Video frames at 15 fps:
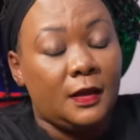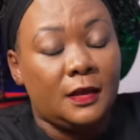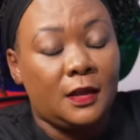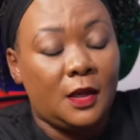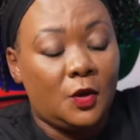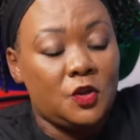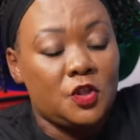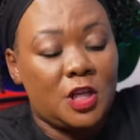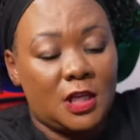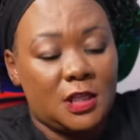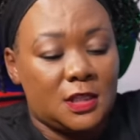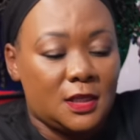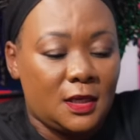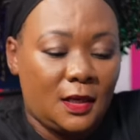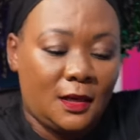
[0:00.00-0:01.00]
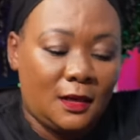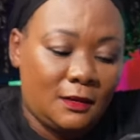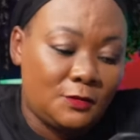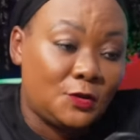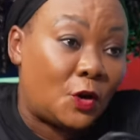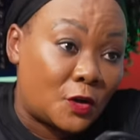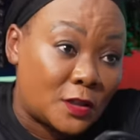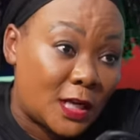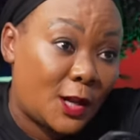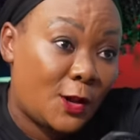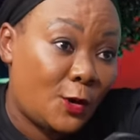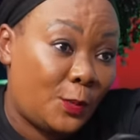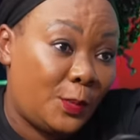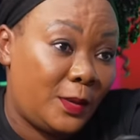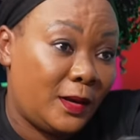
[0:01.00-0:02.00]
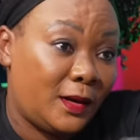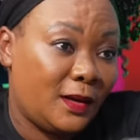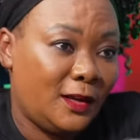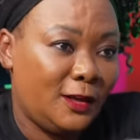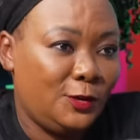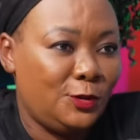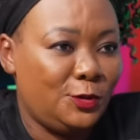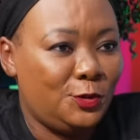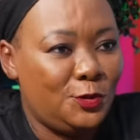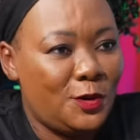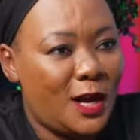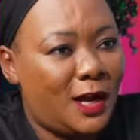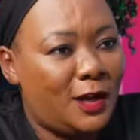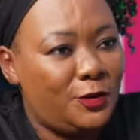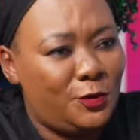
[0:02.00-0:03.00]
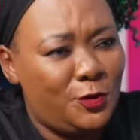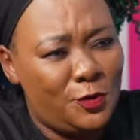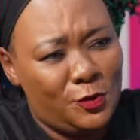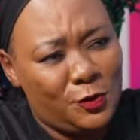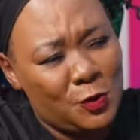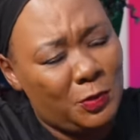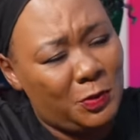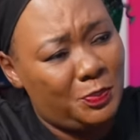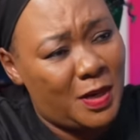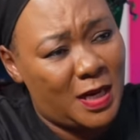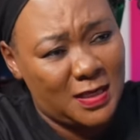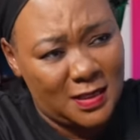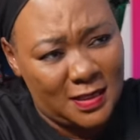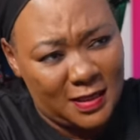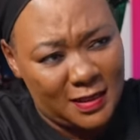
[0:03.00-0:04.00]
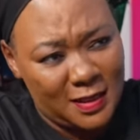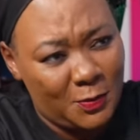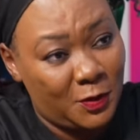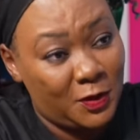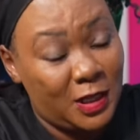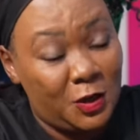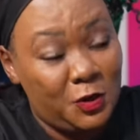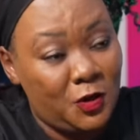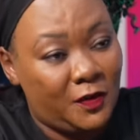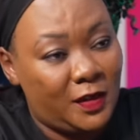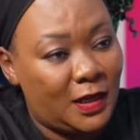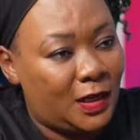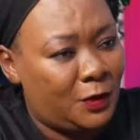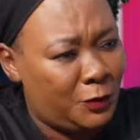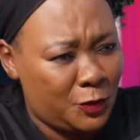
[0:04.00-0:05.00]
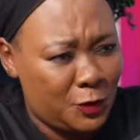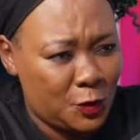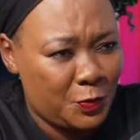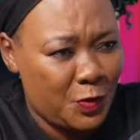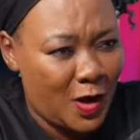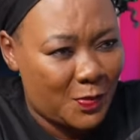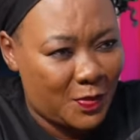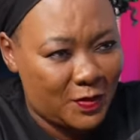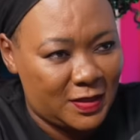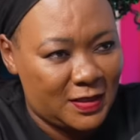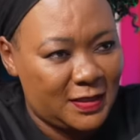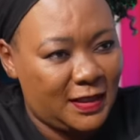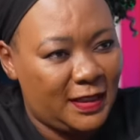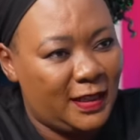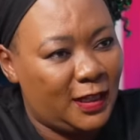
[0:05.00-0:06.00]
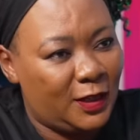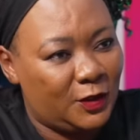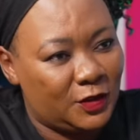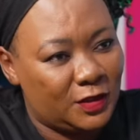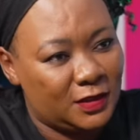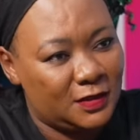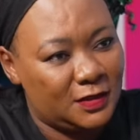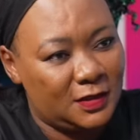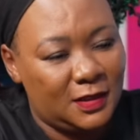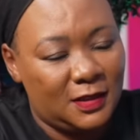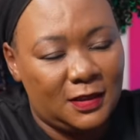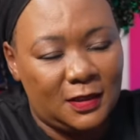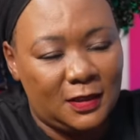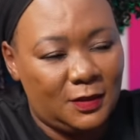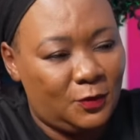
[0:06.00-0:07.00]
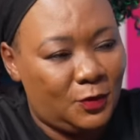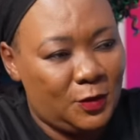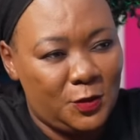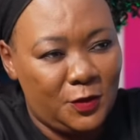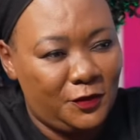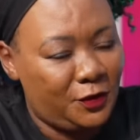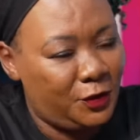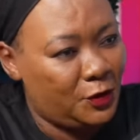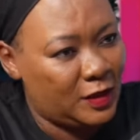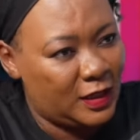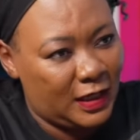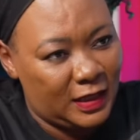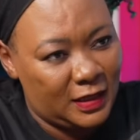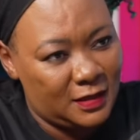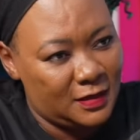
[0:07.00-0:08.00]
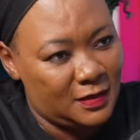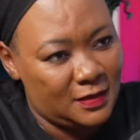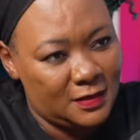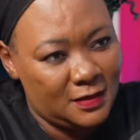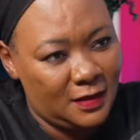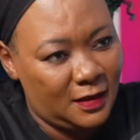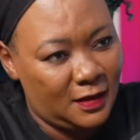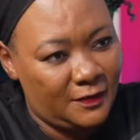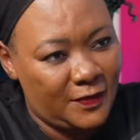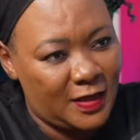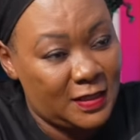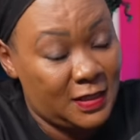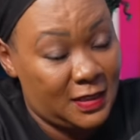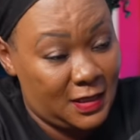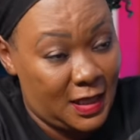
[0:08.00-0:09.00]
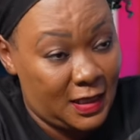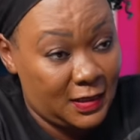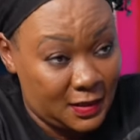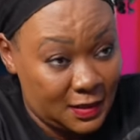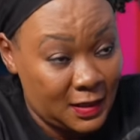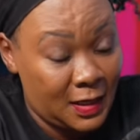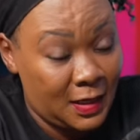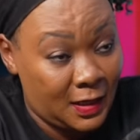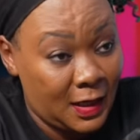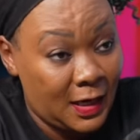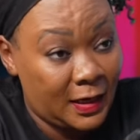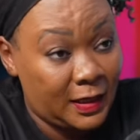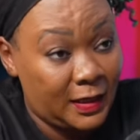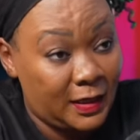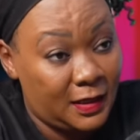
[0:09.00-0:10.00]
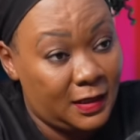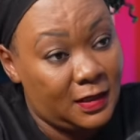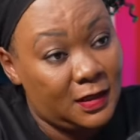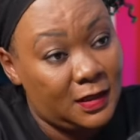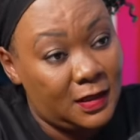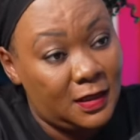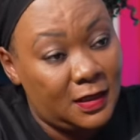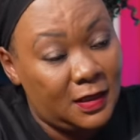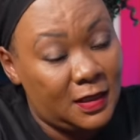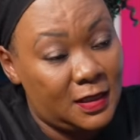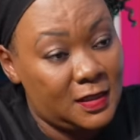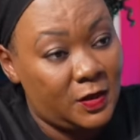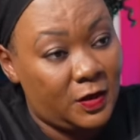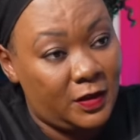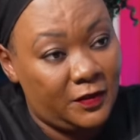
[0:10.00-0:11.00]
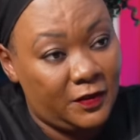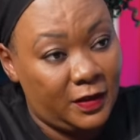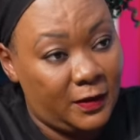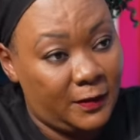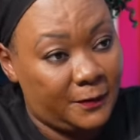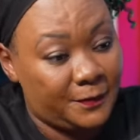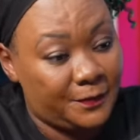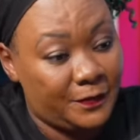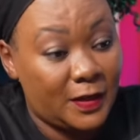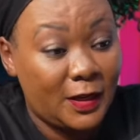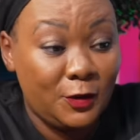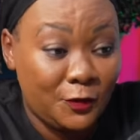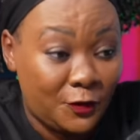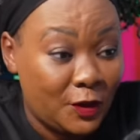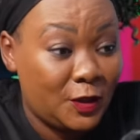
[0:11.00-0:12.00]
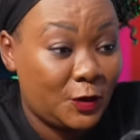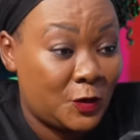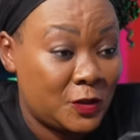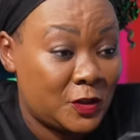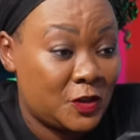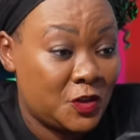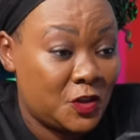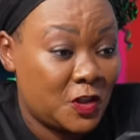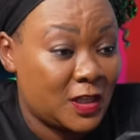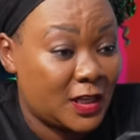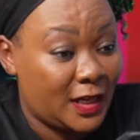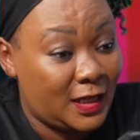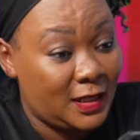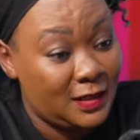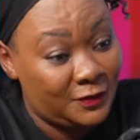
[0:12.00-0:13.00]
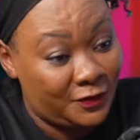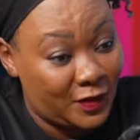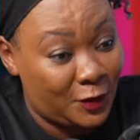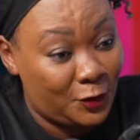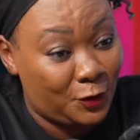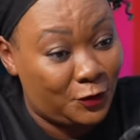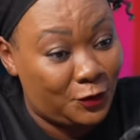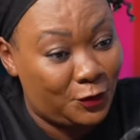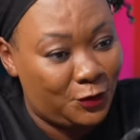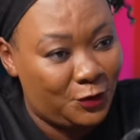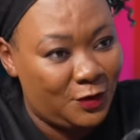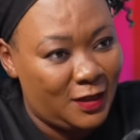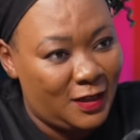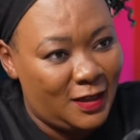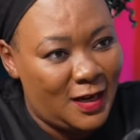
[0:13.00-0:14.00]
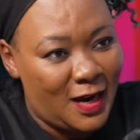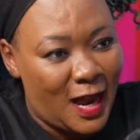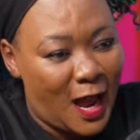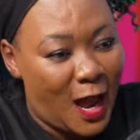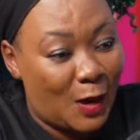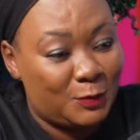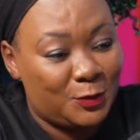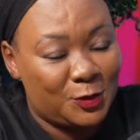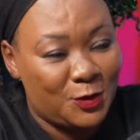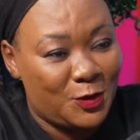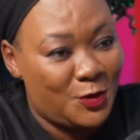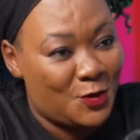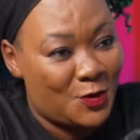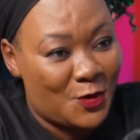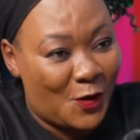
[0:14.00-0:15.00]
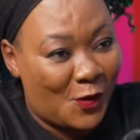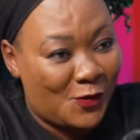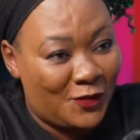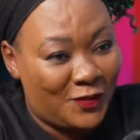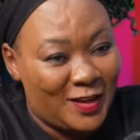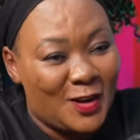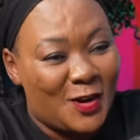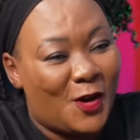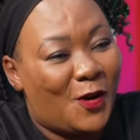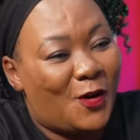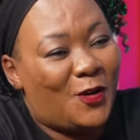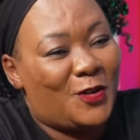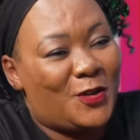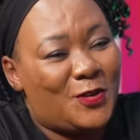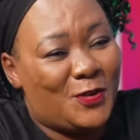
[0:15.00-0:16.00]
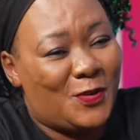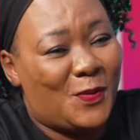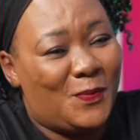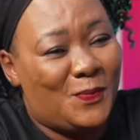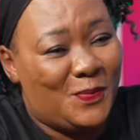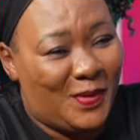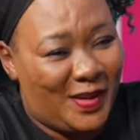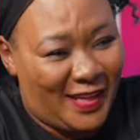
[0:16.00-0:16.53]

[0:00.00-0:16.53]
Now, Judge um, Dr. Hlophe, you are known to be passionate about the issue of the land, which you spoke about earlier on. Yes. What's your view on the land um, stands here currently in South Africa. You've got a constitution right in front of you. Thank you, madam I'm sure you'll open.